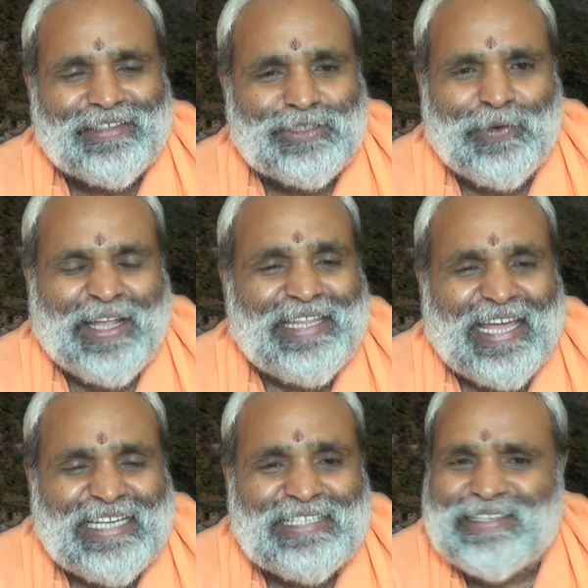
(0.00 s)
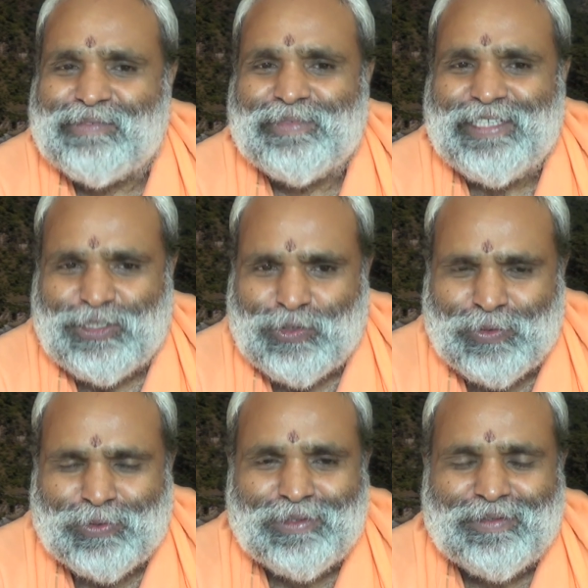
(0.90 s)
So when there is some
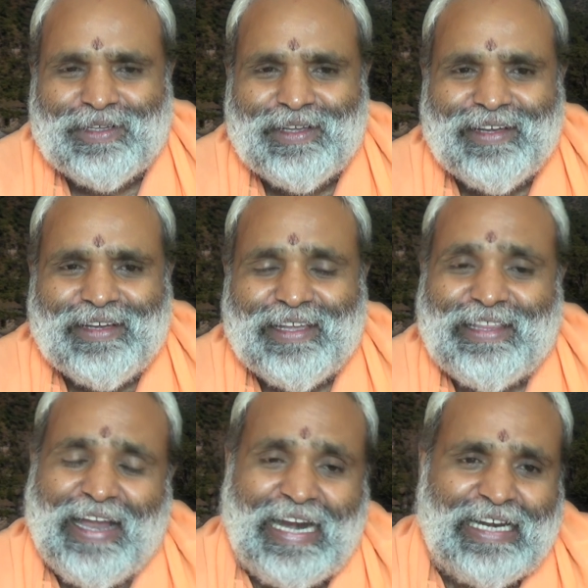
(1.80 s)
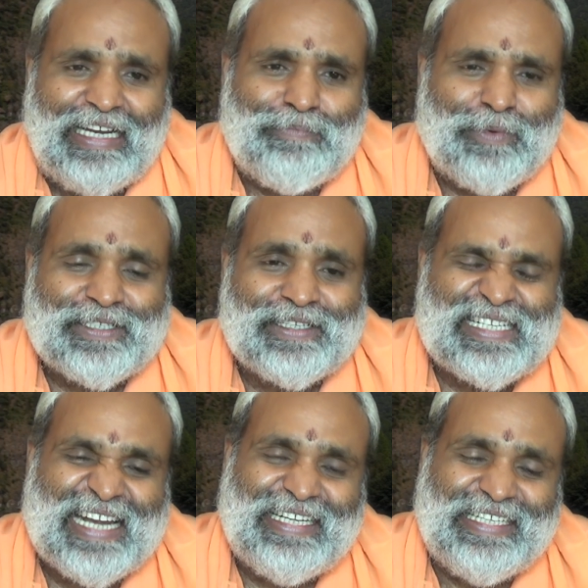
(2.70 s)
issue, the elderly person
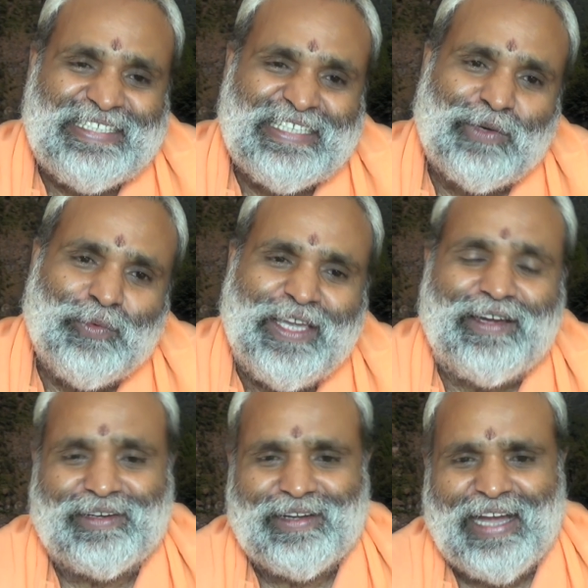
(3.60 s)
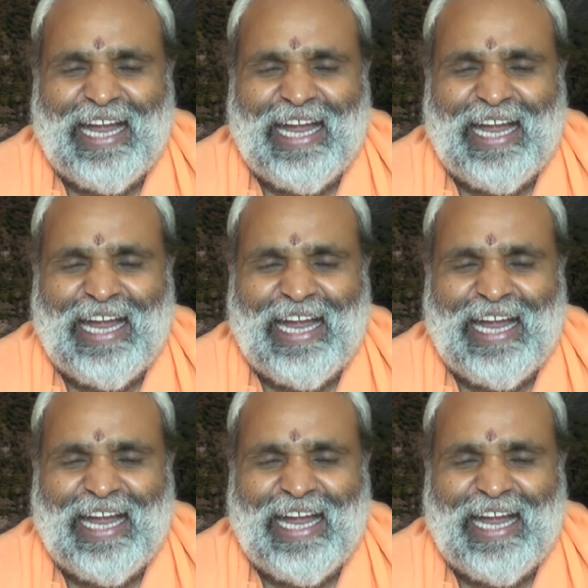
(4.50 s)
starts teaching the weaker.